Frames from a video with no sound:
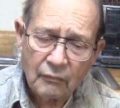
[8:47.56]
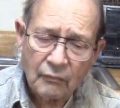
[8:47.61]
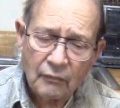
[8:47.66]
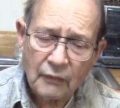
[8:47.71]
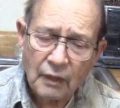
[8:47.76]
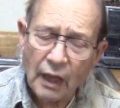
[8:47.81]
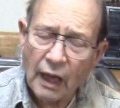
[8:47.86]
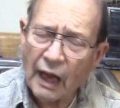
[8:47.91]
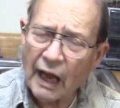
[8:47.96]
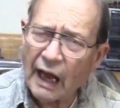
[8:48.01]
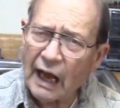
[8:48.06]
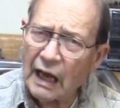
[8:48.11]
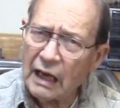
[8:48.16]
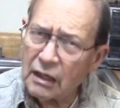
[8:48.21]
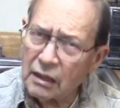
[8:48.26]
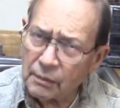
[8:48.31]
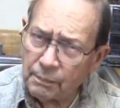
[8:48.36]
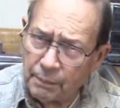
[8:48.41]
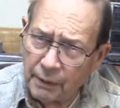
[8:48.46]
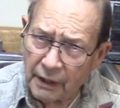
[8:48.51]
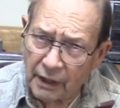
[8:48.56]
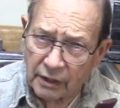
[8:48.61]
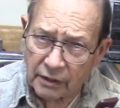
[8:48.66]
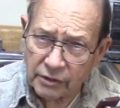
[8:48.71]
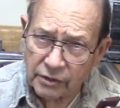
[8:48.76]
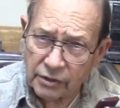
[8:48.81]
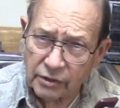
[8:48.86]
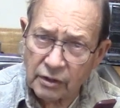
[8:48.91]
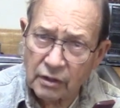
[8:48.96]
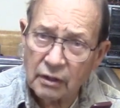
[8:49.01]
Higher
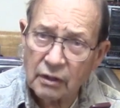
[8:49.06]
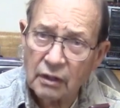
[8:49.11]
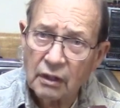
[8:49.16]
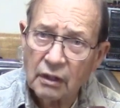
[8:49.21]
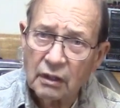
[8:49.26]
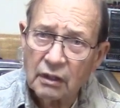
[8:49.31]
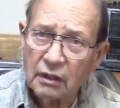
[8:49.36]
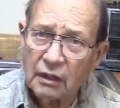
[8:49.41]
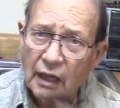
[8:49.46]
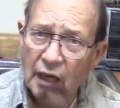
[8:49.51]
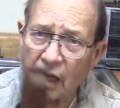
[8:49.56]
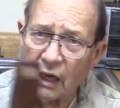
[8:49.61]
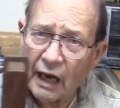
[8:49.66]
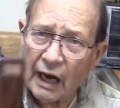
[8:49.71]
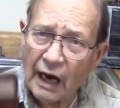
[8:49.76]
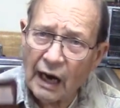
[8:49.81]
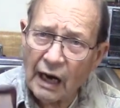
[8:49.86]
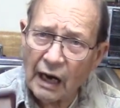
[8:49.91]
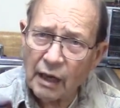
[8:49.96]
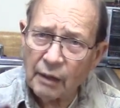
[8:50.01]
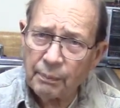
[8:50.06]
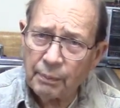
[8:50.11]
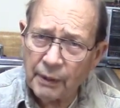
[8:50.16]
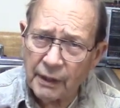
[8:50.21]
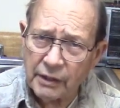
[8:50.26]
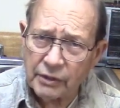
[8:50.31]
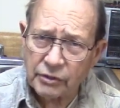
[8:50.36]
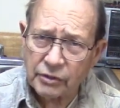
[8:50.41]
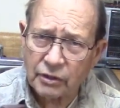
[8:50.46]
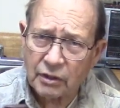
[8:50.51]
pitched. Now higher
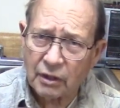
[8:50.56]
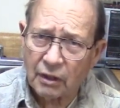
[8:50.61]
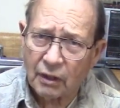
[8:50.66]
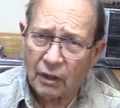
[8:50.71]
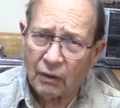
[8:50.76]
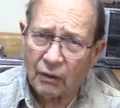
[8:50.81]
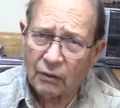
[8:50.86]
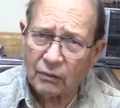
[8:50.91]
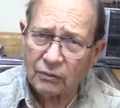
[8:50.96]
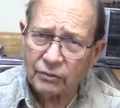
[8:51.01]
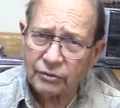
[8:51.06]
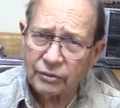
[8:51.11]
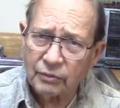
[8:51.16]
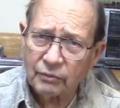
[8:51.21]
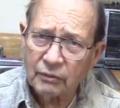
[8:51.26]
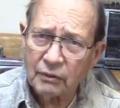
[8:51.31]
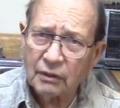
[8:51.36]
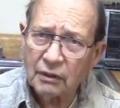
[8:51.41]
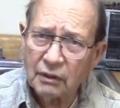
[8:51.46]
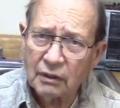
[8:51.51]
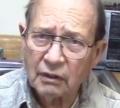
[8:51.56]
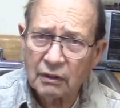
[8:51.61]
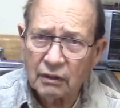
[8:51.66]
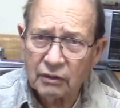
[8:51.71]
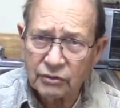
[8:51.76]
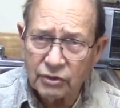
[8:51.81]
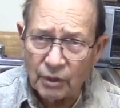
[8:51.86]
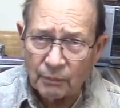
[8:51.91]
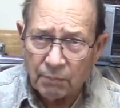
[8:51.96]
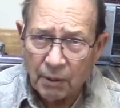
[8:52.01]
pitched calls
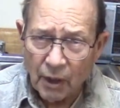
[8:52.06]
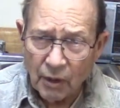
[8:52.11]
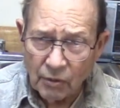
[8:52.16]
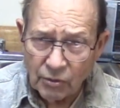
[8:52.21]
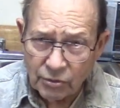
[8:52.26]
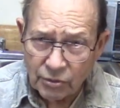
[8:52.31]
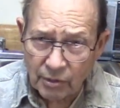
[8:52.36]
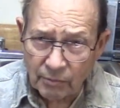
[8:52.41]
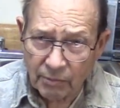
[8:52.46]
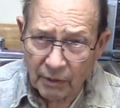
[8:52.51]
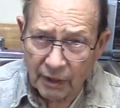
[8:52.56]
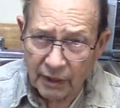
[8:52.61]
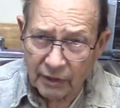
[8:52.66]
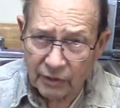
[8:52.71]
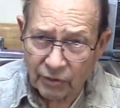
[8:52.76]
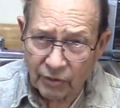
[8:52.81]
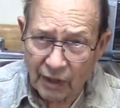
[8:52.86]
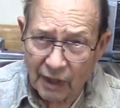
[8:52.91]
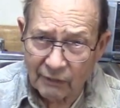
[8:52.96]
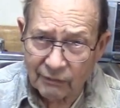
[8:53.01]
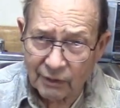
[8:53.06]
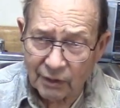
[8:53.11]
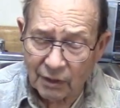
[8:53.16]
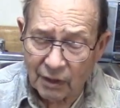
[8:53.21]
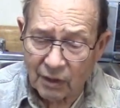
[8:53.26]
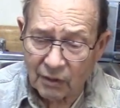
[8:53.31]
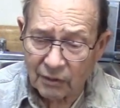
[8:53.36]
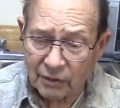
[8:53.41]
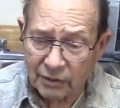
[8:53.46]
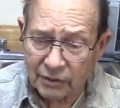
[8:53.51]
supposedly travel
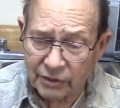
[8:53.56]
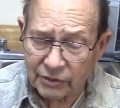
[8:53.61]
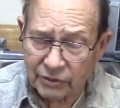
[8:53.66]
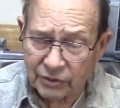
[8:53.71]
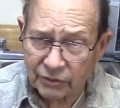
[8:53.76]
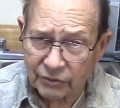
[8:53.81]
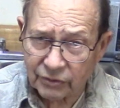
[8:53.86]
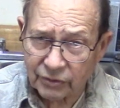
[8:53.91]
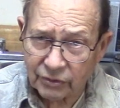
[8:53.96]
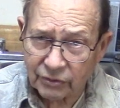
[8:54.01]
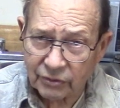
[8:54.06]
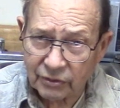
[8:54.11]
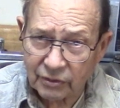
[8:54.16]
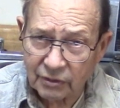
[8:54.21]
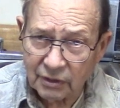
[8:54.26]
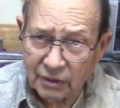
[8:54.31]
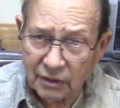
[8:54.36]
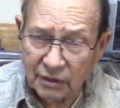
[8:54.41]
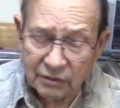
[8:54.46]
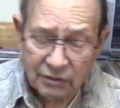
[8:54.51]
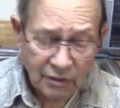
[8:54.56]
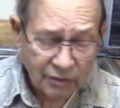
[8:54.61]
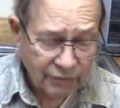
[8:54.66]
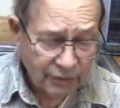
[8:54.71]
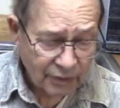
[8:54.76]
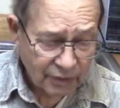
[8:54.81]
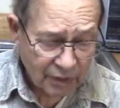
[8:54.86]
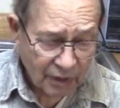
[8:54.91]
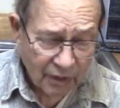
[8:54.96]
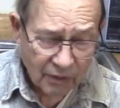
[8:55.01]
longer distances. So if
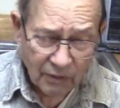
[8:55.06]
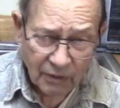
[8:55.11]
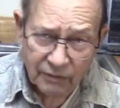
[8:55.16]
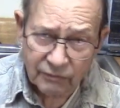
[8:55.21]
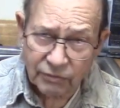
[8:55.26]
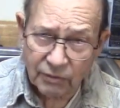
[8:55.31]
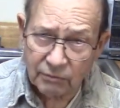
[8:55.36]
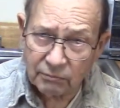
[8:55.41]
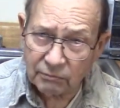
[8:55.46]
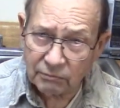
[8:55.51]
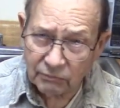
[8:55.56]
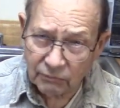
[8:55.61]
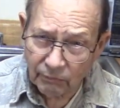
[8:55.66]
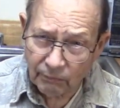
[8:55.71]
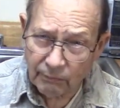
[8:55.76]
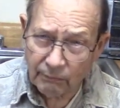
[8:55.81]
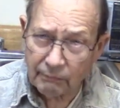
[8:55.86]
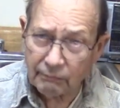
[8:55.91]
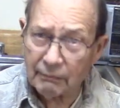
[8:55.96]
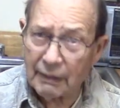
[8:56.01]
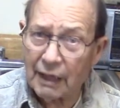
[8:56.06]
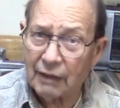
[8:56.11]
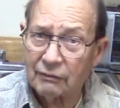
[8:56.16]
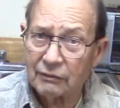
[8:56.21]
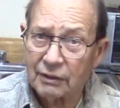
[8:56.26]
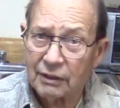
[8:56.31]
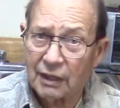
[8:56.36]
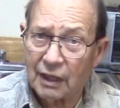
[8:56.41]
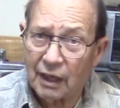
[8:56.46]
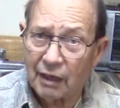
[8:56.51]
you're calling from
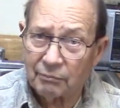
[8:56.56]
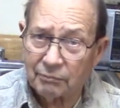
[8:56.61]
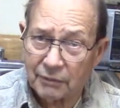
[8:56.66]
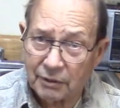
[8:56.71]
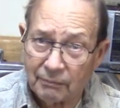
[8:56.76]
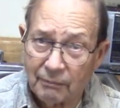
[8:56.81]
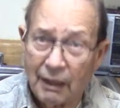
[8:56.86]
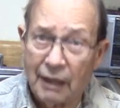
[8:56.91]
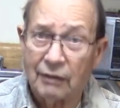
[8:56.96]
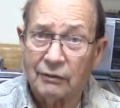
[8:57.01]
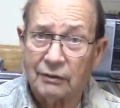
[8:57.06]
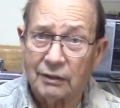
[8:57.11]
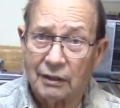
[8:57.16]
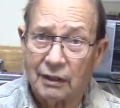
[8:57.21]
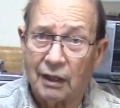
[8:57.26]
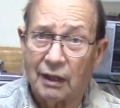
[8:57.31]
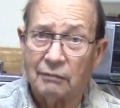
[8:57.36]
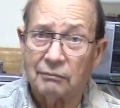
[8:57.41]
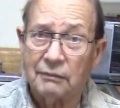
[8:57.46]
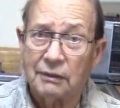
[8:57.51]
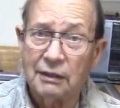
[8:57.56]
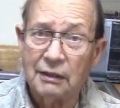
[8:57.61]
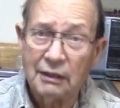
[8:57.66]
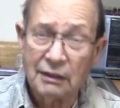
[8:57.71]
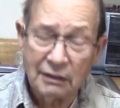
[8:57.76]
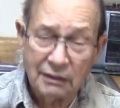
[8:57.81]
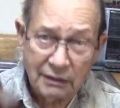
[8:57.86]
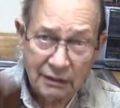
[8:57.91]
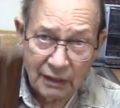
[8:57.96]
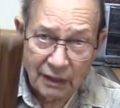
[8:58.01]
mountaintop to mountaintop,
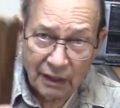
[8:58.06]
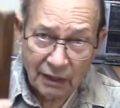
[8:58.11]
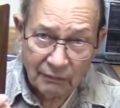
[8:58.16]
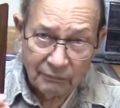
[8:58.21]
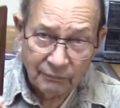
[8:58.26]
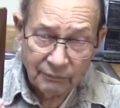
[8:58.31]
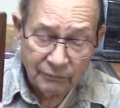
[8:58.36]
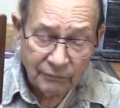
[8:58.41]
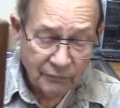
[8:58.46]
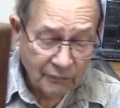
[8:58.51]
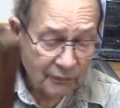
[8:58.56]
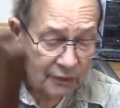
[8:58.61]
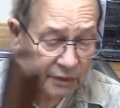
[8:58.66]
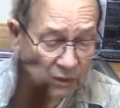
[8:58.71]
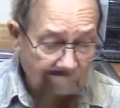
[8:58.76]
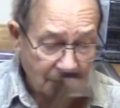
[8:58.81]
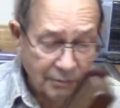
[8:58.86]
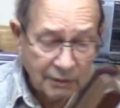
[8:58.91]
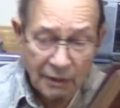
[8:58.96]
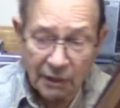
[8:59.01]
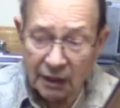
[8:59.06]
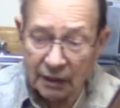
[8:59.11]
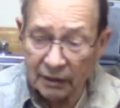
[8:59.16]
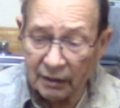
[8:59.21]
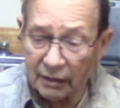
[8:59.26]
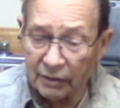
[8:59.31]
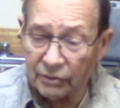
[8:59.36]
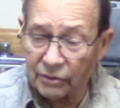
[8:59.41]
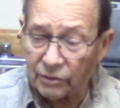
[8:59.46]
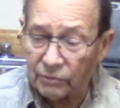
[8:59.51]
yeah, something like
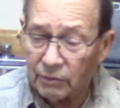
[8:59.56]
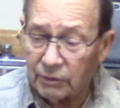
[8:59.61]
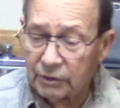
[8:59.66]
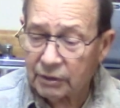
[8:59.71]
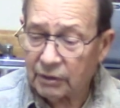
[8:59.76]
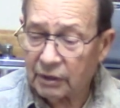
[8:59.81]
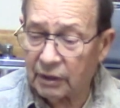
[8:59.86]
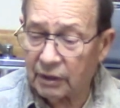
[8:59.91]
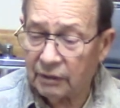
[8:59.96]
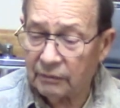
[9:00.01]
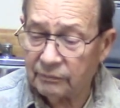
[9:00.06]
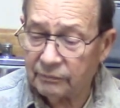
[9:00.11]
this is what you need.